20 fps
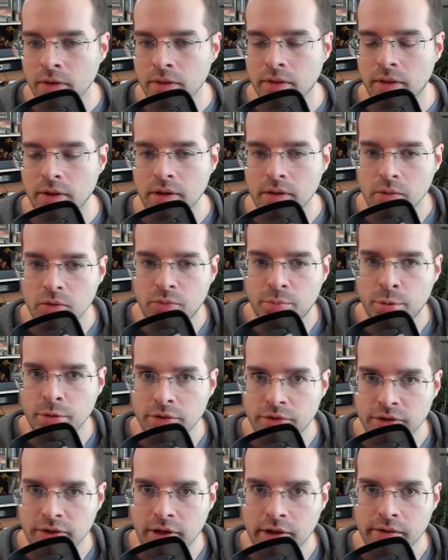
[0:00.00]
that you've
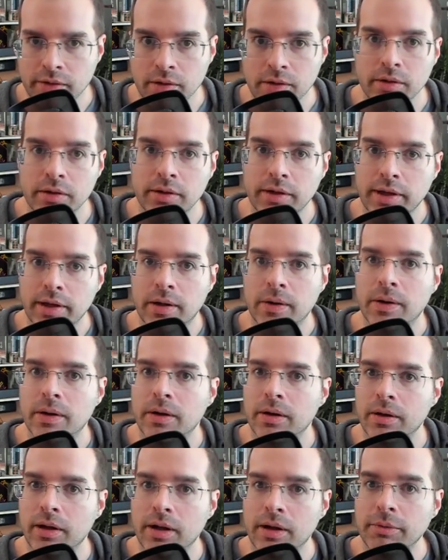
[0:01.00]
put together. Now,
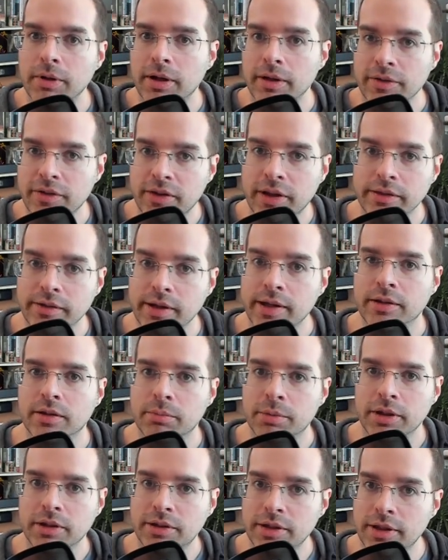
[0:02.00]
I'm not saying that to
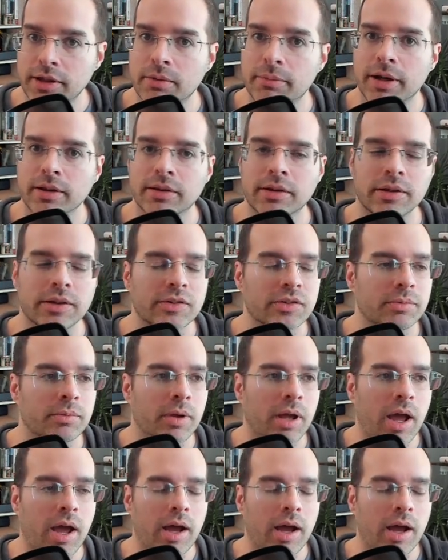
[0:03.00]
be a dig about this.